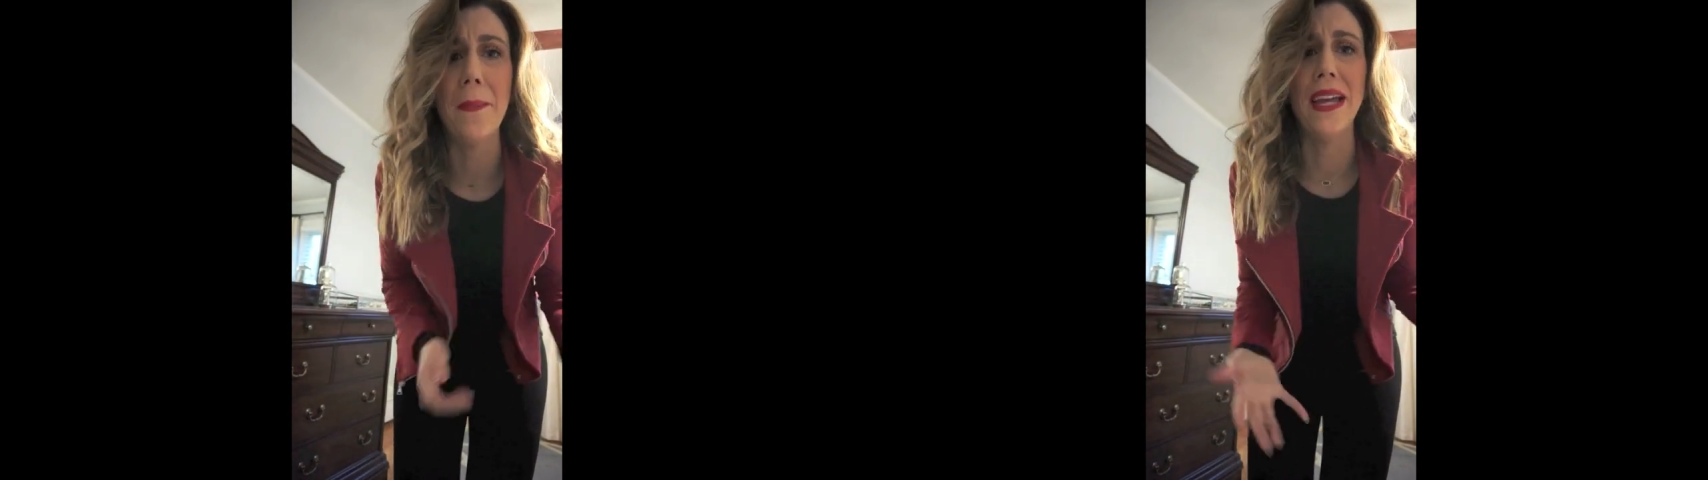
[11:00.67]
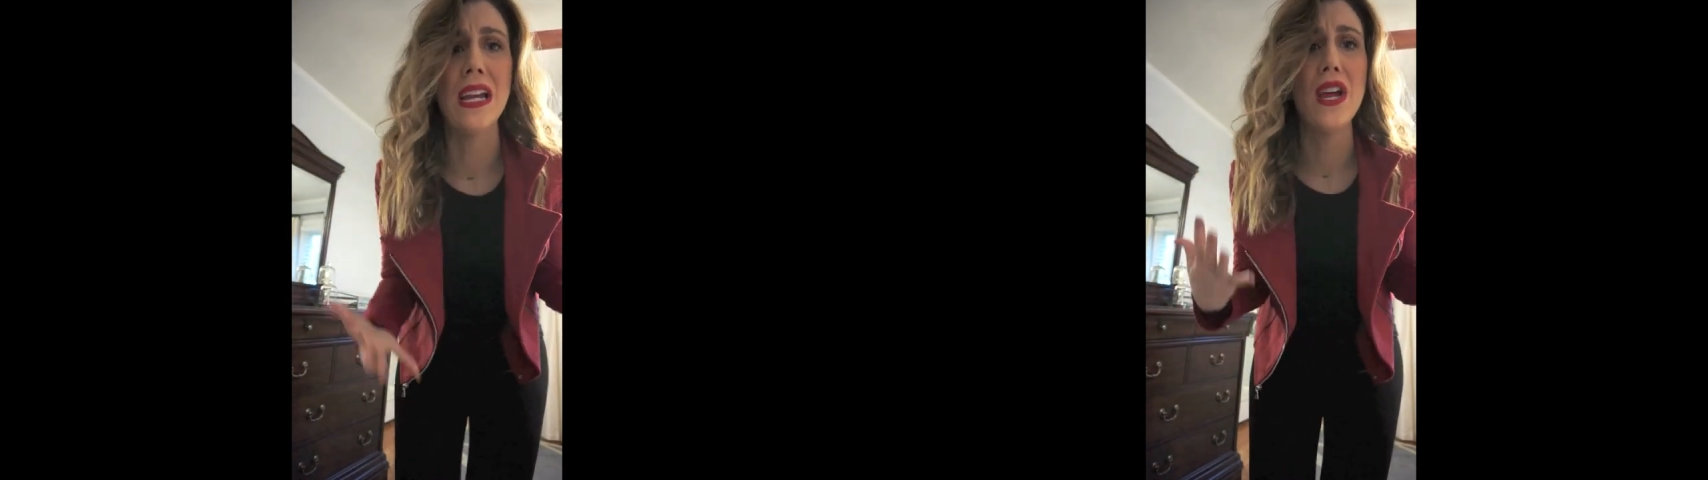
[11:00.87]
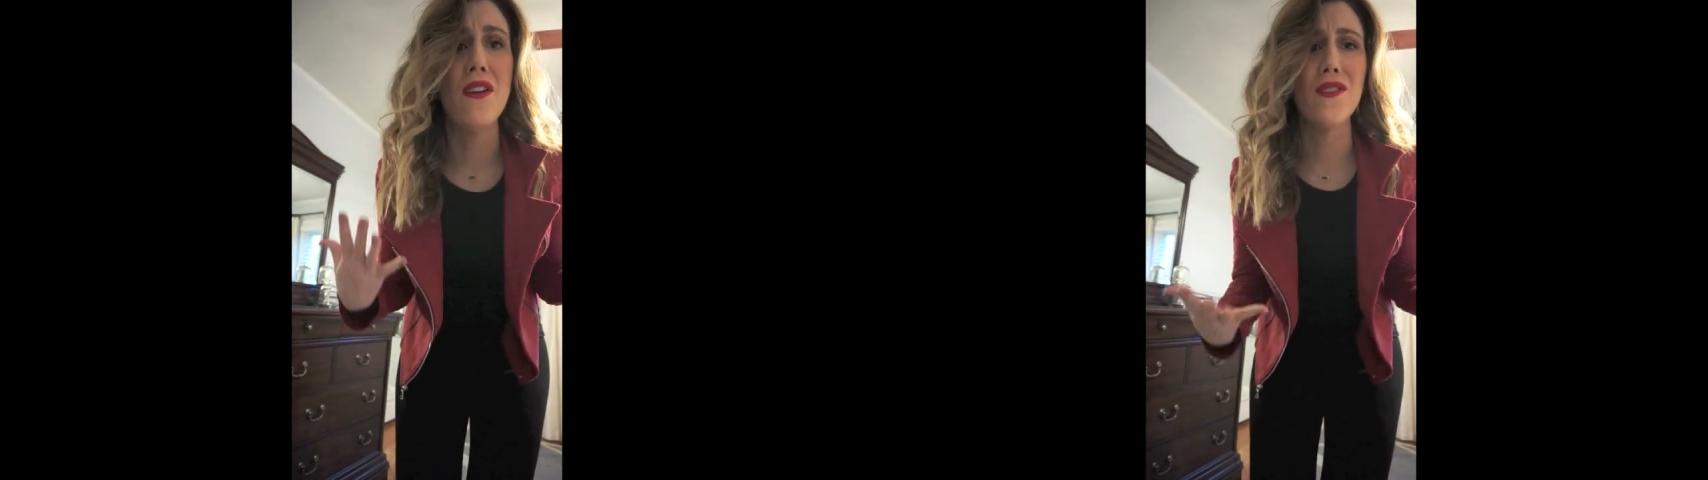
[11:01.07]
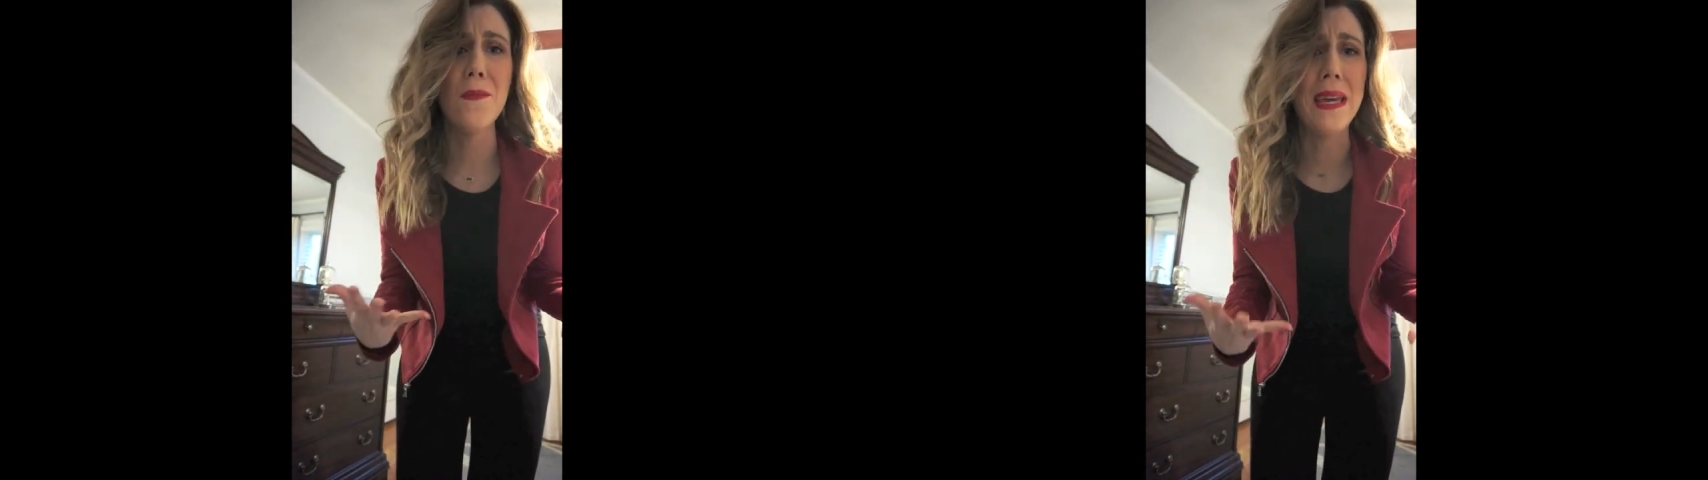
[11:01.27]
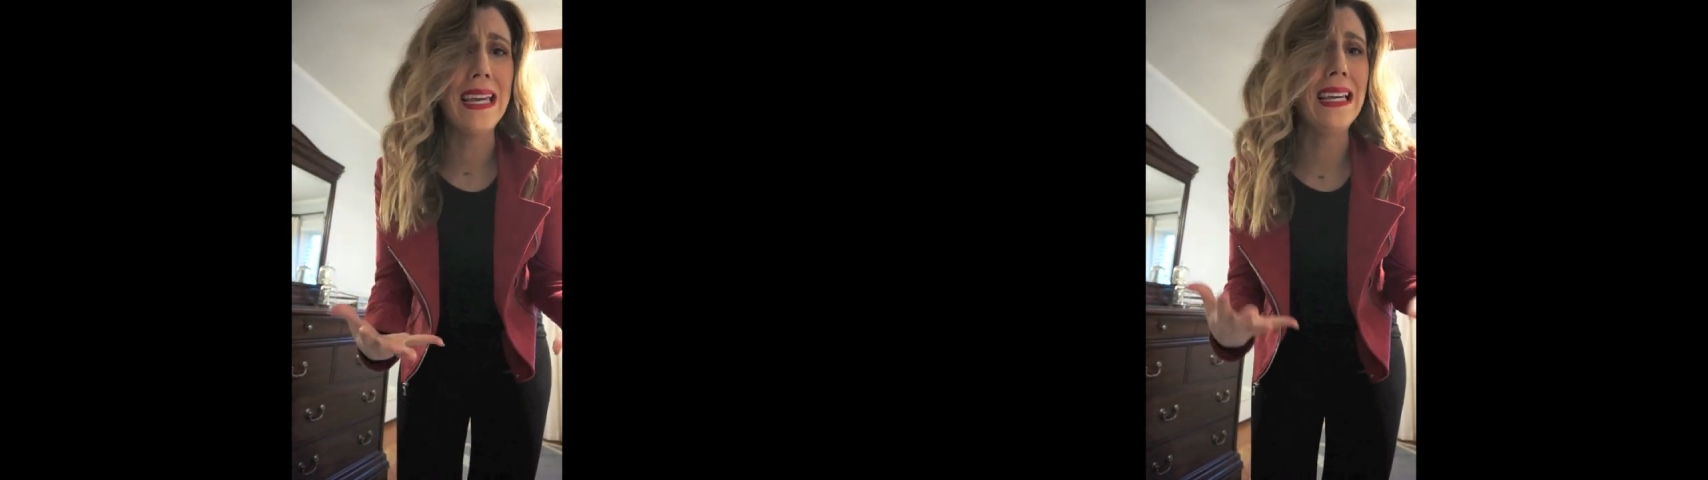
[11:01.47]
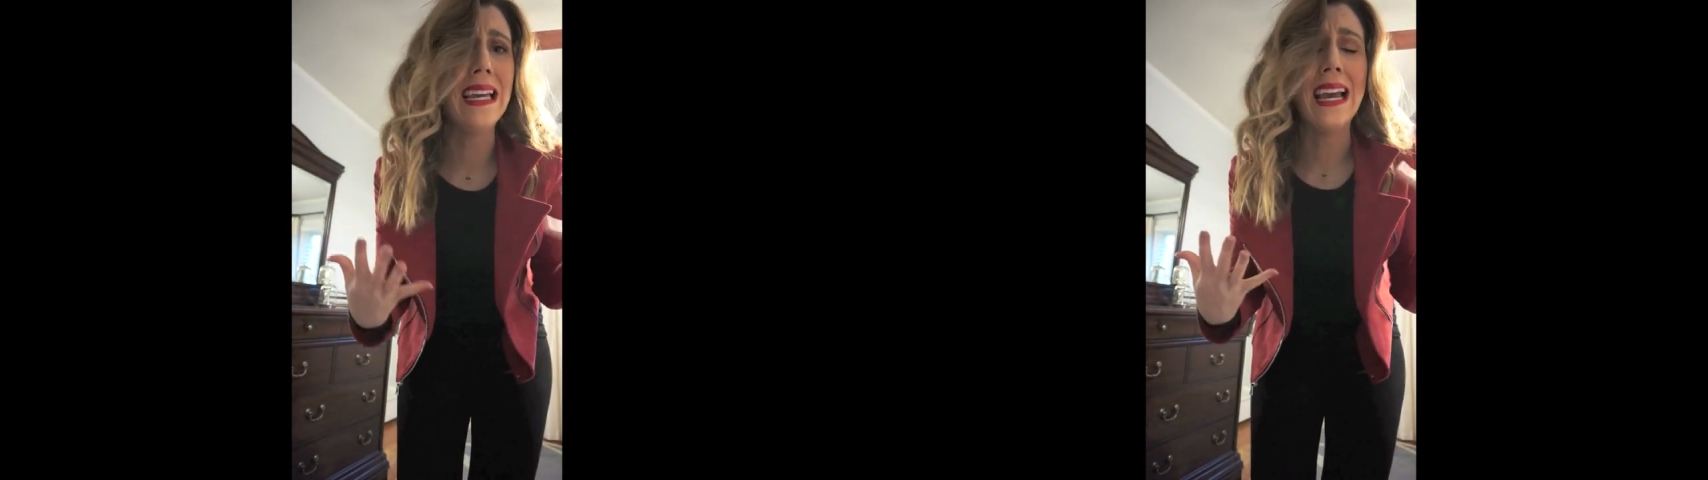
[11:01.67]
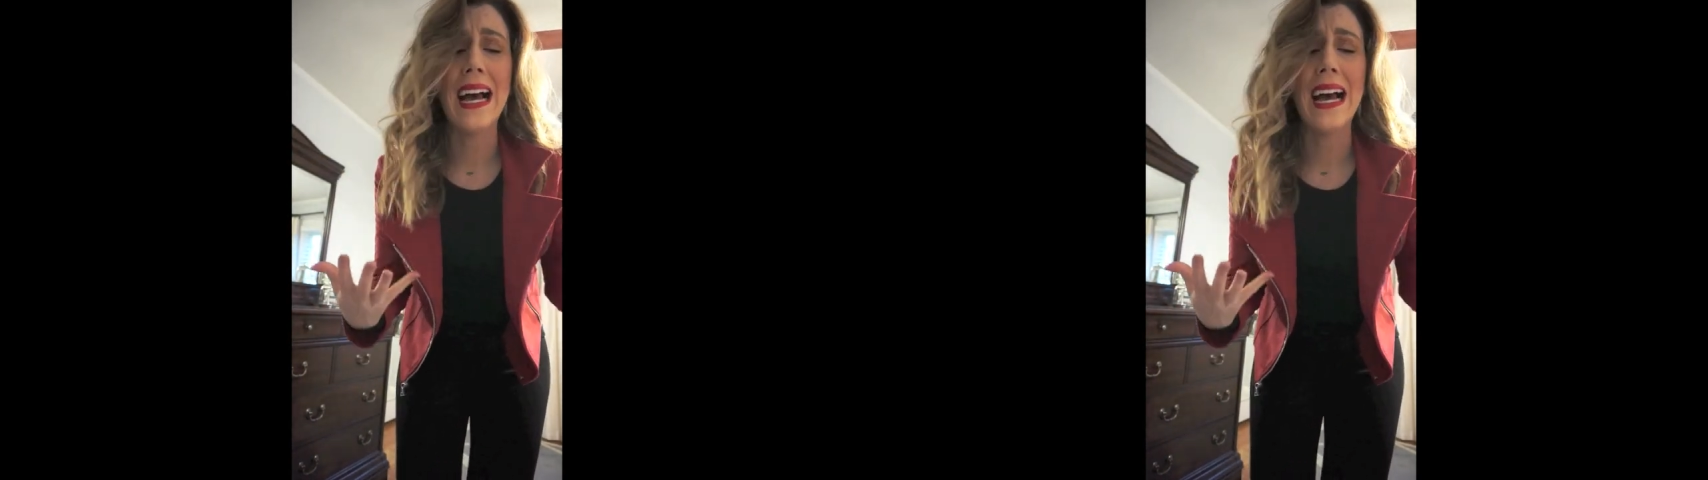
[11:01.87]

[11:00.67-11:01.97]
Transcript: but for me,